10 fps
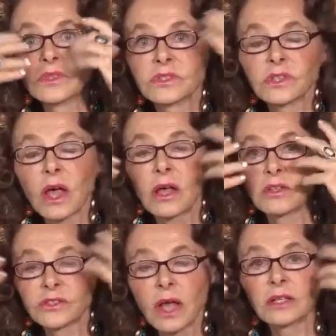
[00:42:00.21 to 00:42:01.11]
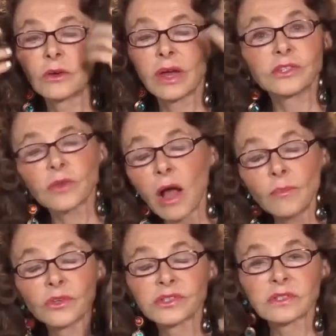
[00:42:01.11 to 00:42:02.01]
solid gray,
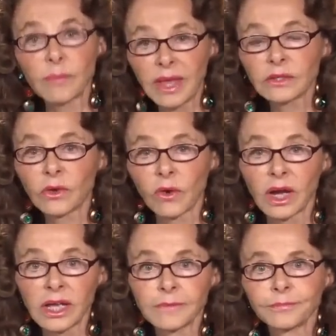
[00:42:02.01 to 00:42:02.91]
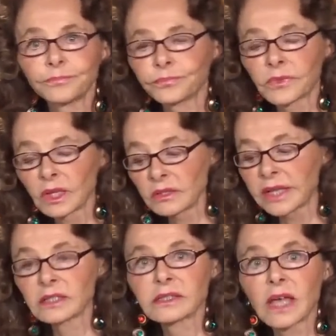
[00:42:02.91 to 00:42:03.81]
almost cement gray,
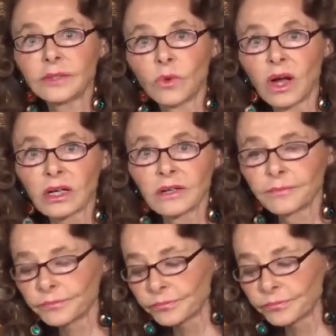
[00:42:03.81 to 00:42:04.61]
like a sidewalk.